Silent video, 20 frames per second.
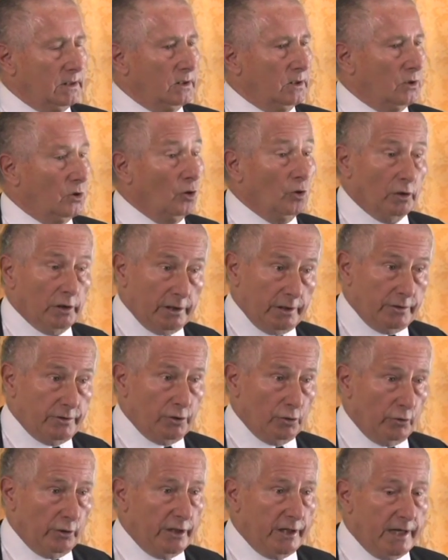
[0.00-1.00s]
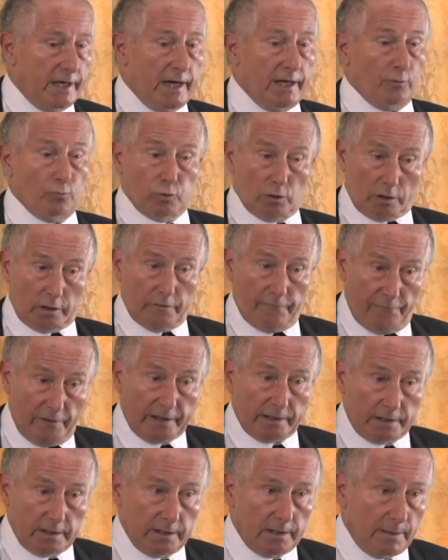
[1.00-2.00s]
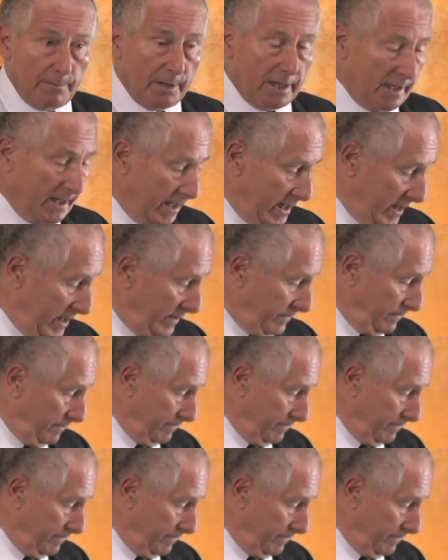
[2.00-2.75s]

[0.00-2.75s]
Only 2 of the 8 were convicted, I might add.